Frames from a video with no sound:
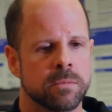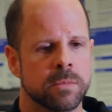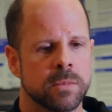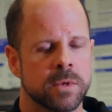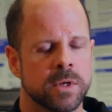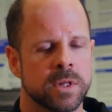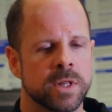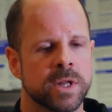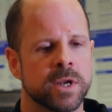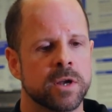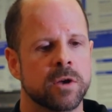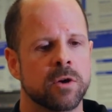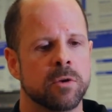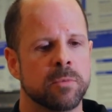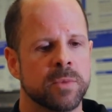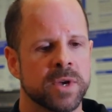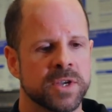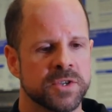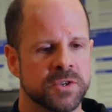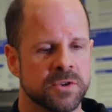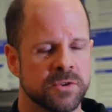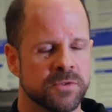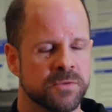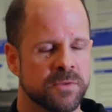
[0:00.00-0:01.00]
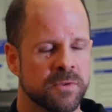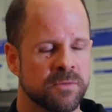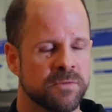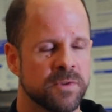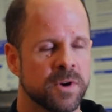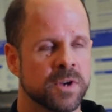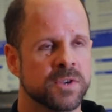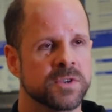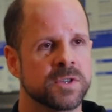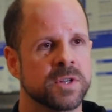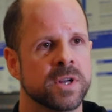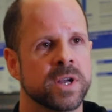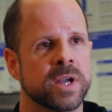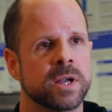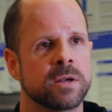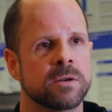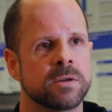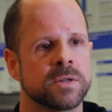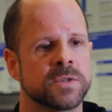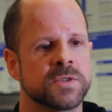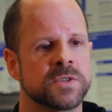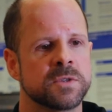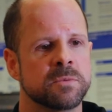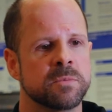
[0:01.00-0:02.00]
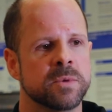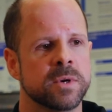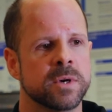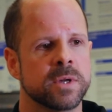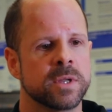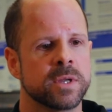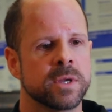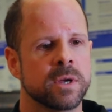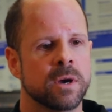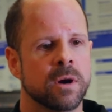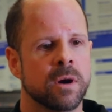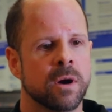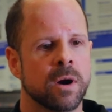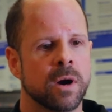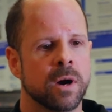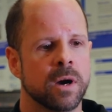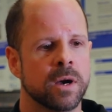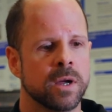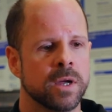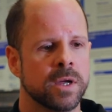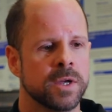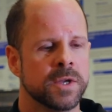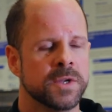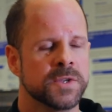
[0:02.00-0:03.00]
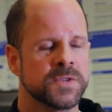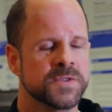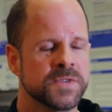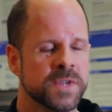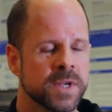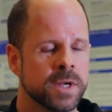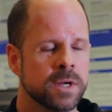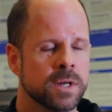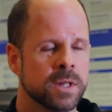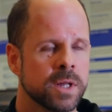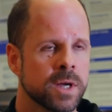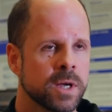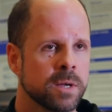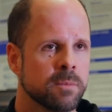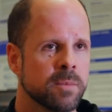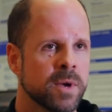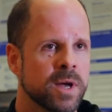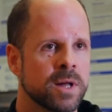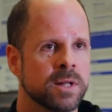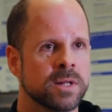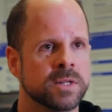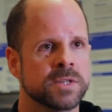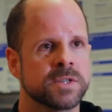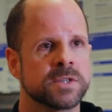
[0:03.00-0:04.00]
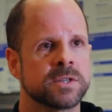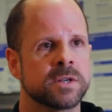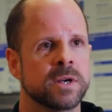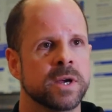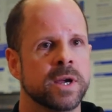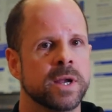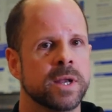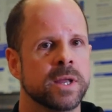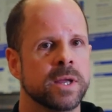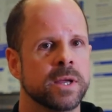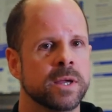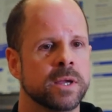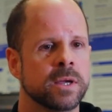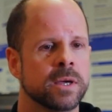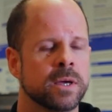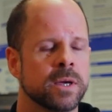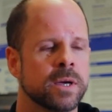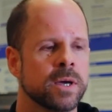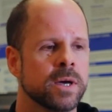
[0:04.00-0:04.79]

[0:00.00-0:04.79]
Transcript: Clinical measures for functional ankle instability are single leg balance training